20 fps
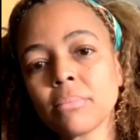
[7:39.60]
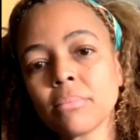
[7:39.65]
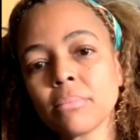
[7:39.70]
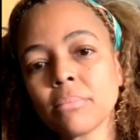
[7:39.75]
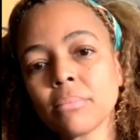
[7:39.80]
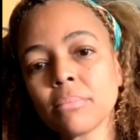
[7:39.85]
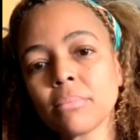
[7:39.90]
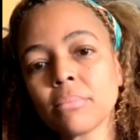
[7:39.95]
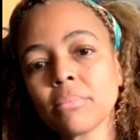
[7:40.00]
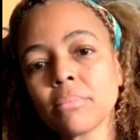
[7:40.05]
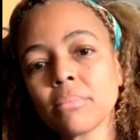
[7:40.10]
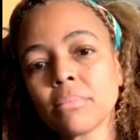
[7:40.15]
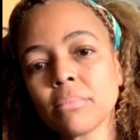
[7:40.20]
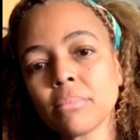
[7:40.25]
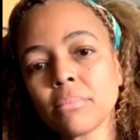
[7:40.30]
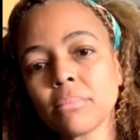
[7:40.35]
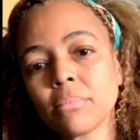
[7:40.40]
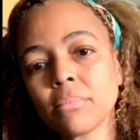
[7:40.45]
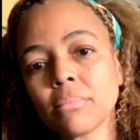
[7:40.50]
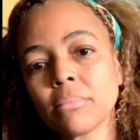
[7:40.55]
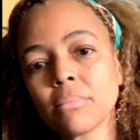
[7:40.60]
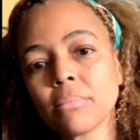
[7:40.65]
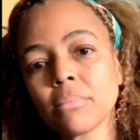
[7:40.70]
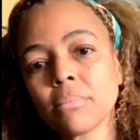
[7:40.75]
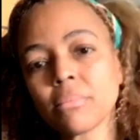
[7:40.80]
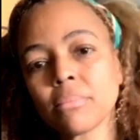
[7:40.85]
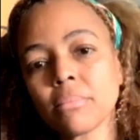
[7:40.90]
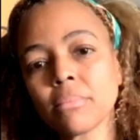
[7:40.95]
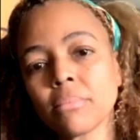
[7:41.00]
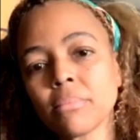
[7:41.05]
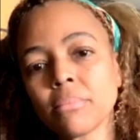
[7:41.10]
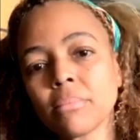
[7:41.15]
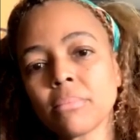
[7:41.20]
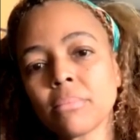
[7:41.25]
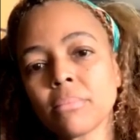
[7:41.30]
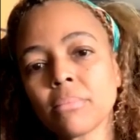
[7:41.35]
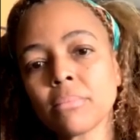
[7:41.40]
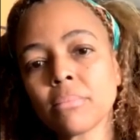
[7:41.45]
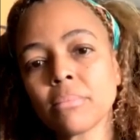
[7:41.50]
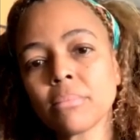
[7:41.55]

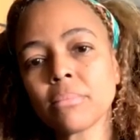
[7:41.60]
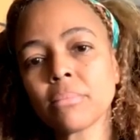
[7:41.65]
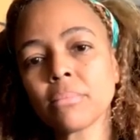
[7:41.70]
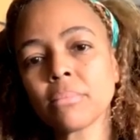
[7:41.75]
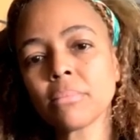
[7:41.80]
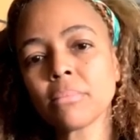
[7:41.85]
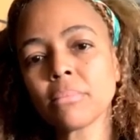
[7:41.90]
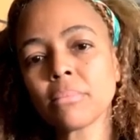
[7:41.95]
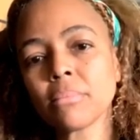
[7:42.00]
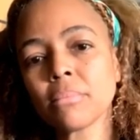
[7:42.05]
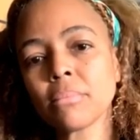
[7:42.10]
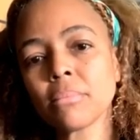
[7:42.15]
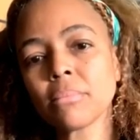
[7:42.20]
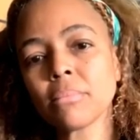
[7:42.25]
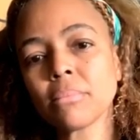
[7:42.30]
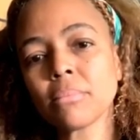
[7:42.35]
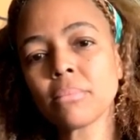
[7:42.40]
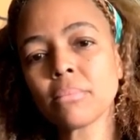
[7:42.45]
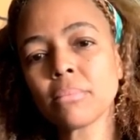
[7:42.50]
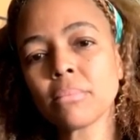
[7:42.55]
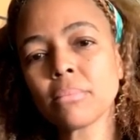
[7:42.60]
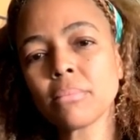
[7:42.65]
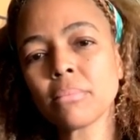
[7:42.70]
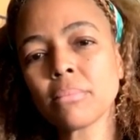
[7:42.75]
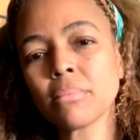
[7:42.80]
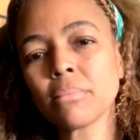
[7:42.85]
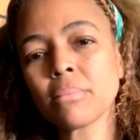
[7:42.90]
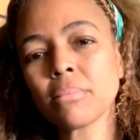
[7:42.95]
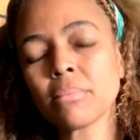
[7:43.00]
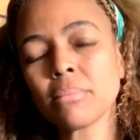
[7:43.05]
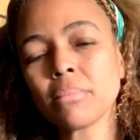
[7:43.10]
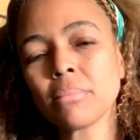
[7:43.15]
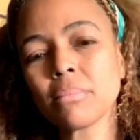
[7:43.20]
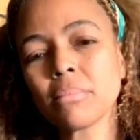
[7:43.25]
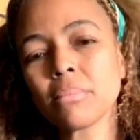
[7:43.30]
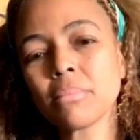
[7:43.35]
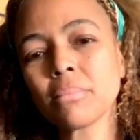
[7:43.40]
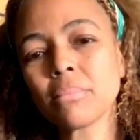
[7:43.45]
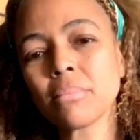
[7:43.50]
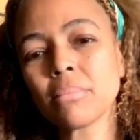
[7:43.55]

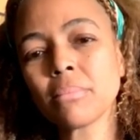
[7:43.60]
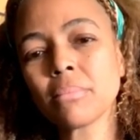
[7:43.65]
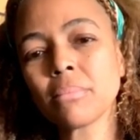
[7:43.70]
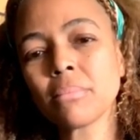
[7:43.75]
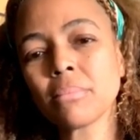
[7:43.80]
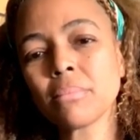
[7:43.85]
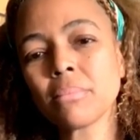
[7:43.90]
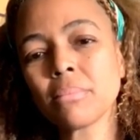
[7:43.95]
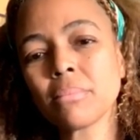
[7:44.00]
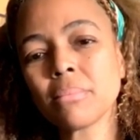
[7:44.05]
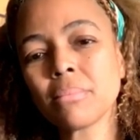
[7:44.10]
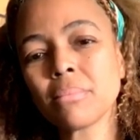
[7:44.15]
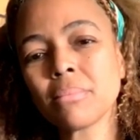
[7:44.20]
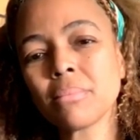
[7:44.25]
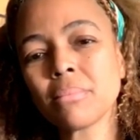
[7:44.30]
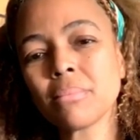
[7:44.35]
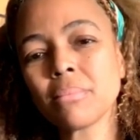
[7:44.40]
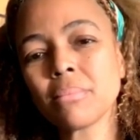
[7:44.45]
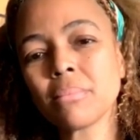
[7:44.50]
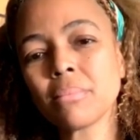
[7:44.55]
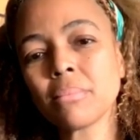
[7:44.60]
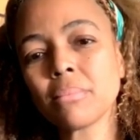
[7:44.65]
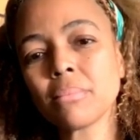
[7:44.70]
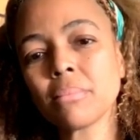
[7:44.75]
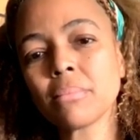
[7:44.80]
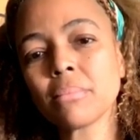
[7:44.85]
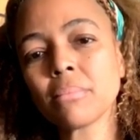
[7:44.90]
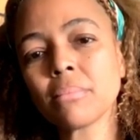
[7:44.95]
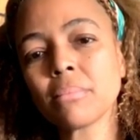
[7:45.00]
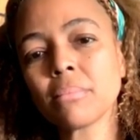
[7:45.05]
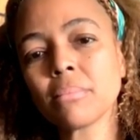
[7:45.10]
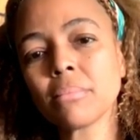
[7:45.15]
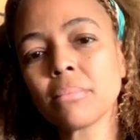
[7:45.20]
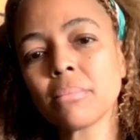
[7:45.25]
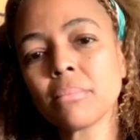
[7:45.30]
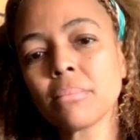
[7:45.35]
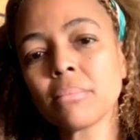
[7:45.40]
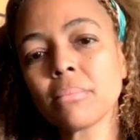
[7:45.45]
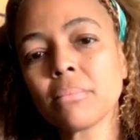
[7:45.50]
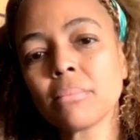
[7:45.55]

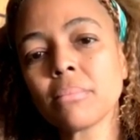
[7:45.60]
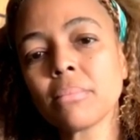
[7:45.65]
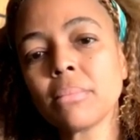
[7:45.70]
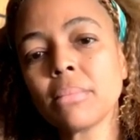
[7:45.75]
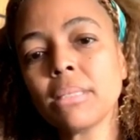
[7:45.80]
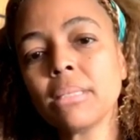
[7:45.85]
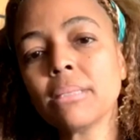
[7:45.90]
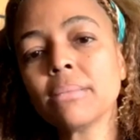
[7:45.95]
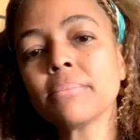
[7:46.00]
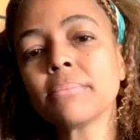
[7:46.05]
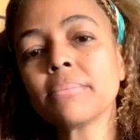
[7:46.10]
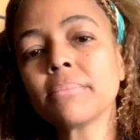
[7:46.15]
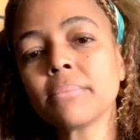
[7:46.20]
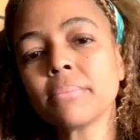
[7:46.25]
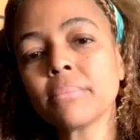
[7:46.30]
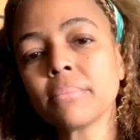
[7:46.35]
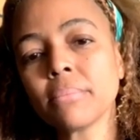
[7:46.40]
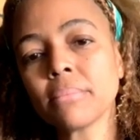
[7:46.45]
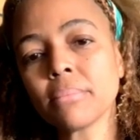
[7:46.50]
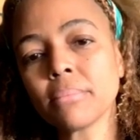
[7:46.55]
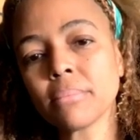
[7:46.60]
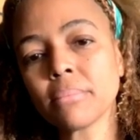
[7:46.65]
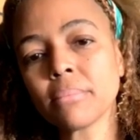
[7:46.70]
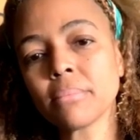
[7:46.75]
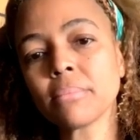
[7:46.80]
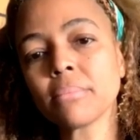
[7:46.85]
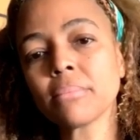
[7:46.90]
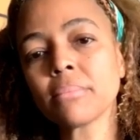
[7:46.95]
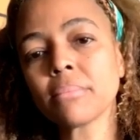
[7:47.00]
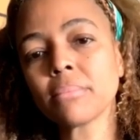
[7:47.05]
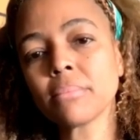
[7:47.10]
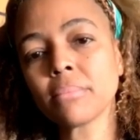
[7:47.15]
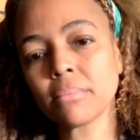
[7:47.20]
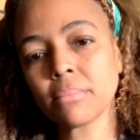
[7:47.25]
No words are spoken by the person on screen.